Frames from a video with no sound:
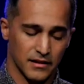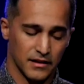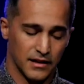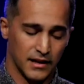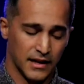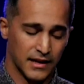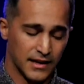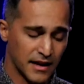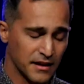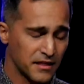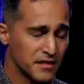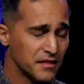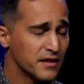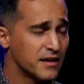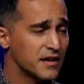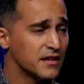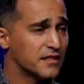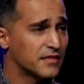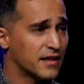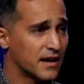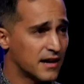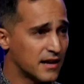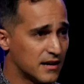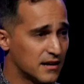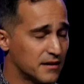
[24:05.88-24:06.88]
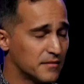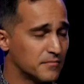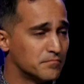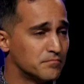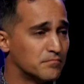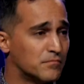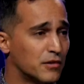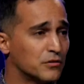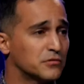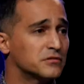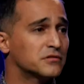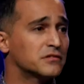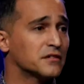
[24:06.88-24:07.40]
And I think that
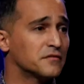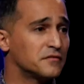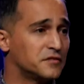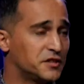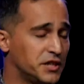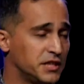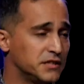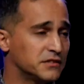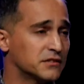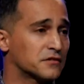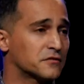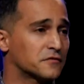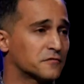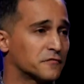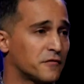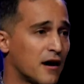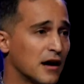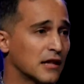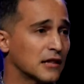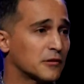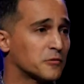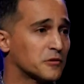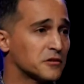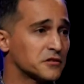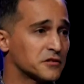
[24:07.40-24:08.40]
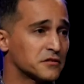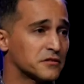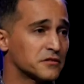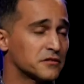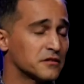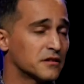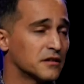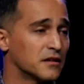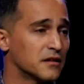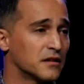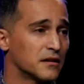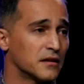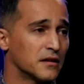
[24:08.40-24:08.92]
most of Jesus' followers
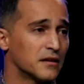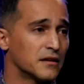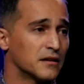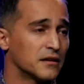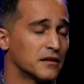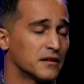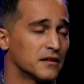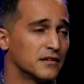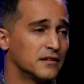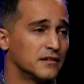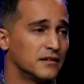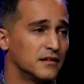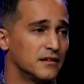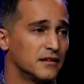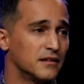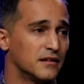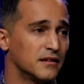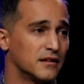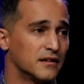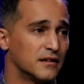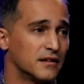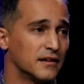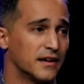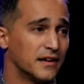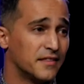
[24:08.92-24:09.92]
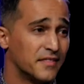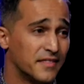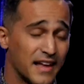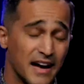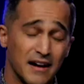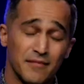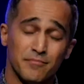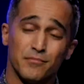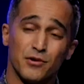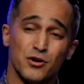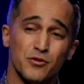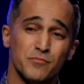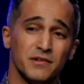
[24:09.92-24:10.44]
in
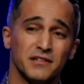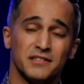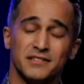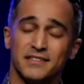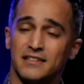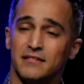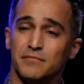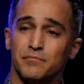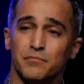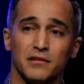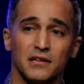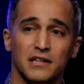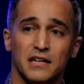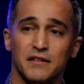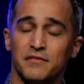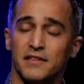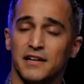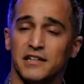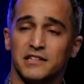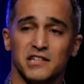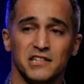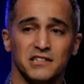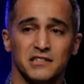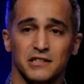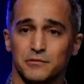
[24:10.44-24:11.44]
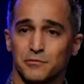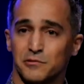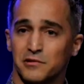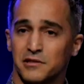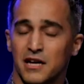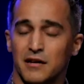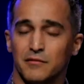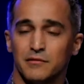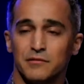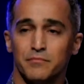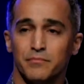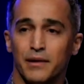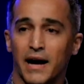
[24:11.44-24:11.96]
that moment didn't believe that Jesus was
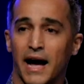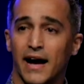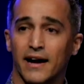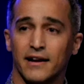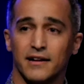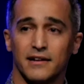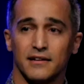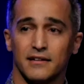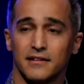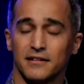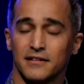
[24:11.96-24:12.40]
coming back.